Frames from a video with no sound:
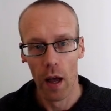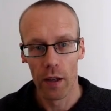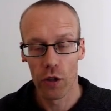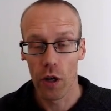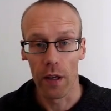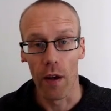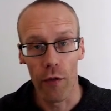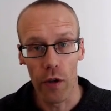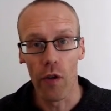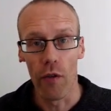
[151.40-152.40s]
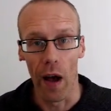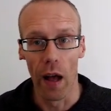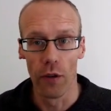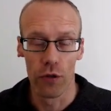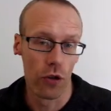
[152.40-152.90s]
certainly a few
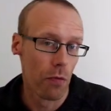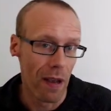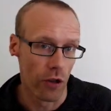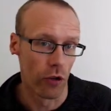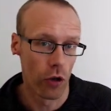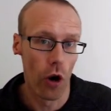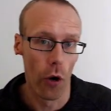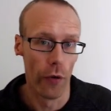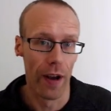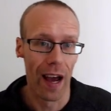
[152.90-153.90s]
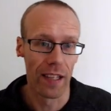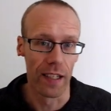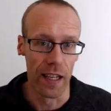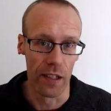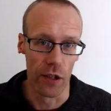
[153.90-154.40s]
files just to make your code nice and
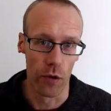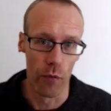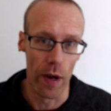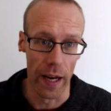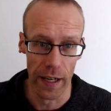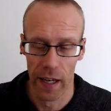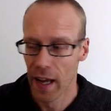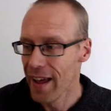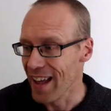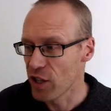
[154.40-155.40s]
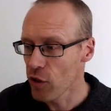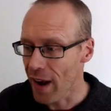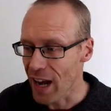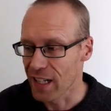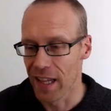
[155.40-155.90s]
easy to read. It's not
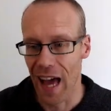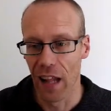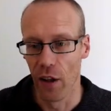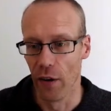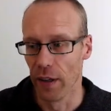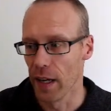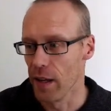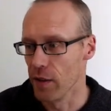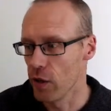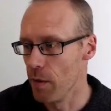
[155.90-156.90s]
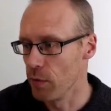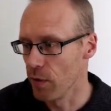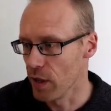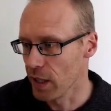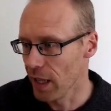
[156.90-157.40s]
actually that long in terms of
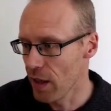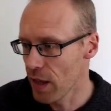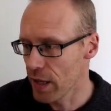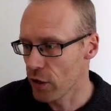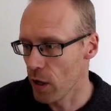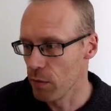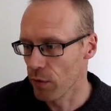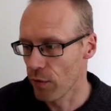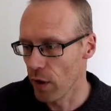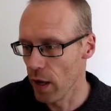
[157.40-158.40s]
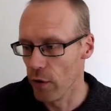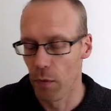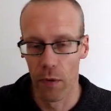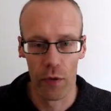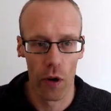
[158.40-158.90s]
its length, in terms of
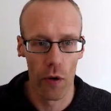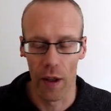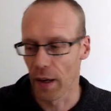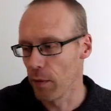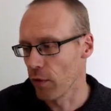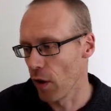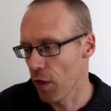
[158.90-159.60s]
number of code. I think we've got